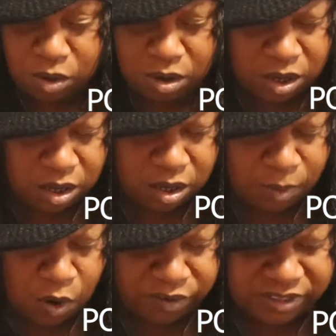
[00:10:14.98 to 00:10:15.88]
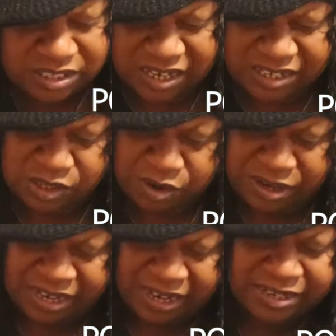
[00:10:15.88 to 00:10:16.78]
over this next
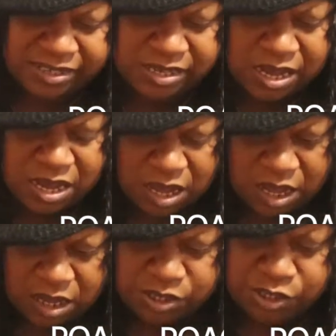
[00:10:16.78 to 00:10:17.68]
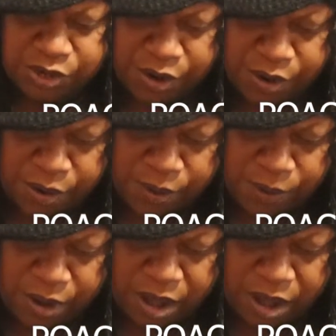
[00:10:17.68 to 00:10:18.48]
30 days. So